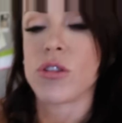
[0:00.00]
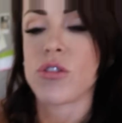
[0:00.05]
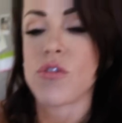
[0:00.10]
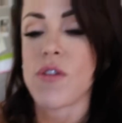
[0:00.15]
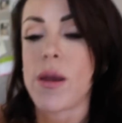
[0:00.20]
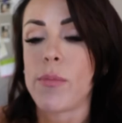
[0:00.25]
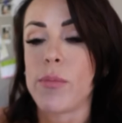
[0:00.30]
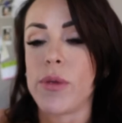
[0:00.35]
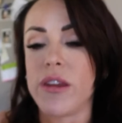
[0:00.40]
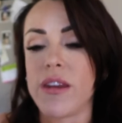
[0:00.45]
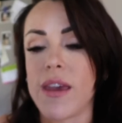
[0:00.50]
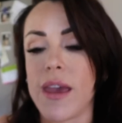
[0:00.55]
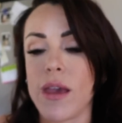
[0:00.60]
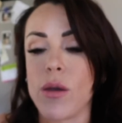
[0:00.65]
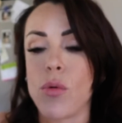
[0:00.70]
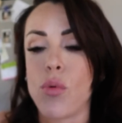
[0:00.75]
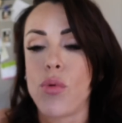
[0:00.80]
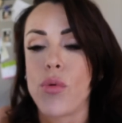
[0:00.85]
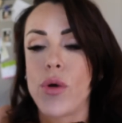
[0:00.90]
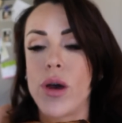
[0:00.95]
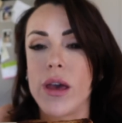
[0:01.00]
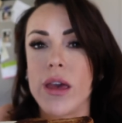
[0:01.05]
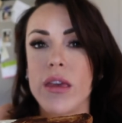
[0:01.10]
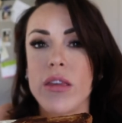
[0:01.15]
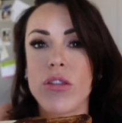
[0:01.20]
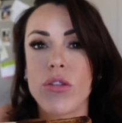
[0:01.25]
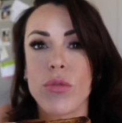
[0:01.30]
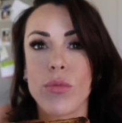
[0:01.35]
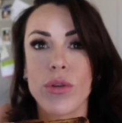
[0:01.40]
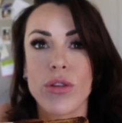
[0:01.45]
scrambled egg
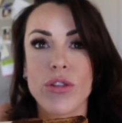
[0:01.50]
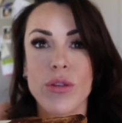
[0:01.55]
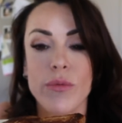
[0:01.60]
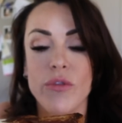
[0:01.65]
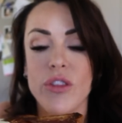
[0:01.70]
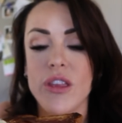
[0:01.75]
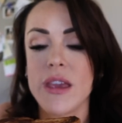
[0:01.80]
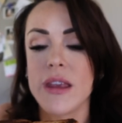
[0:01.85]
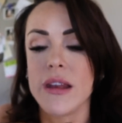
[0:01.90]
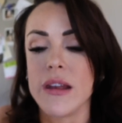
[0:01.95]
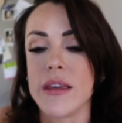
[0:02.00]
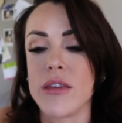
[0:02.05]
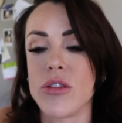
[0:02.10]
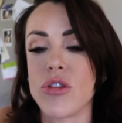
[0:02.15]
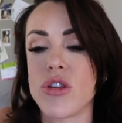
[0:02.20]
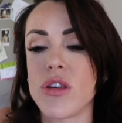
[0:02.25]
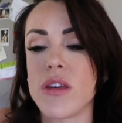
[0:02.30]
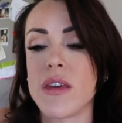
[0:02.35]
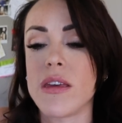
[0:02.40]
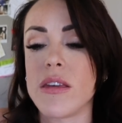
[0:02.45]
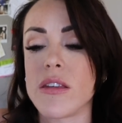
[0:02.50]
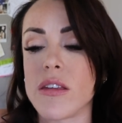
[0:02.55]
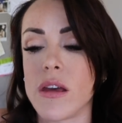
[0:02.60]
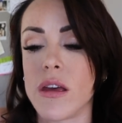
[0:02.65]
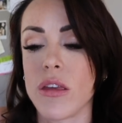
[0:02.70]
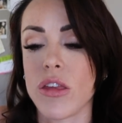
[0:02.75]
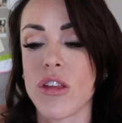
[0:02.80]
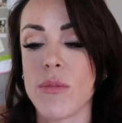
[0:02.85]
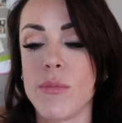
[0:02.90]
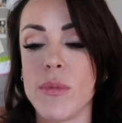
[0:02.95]
whites with some of the eating cheese
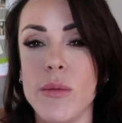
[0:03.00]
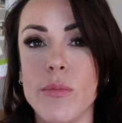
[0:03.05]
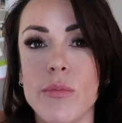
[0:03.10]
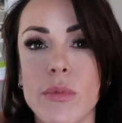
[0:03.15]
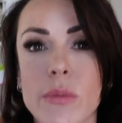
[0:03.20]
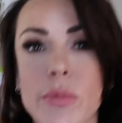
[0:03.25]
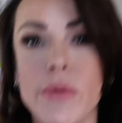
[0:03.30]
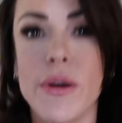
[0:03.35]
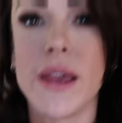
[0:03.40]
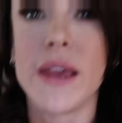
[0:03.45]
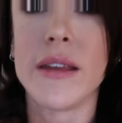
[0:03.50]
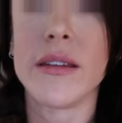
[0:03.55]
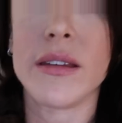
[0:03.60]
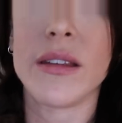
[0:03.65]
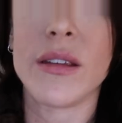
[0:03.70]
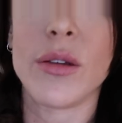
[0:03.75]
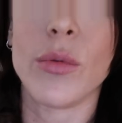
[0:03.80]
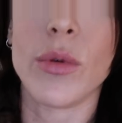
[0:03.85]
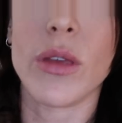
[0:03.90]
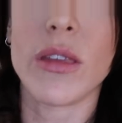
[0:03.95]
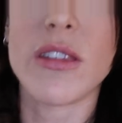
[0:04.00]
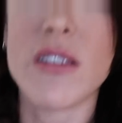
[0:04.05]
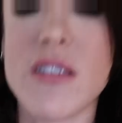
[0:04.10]
on some nimble bread with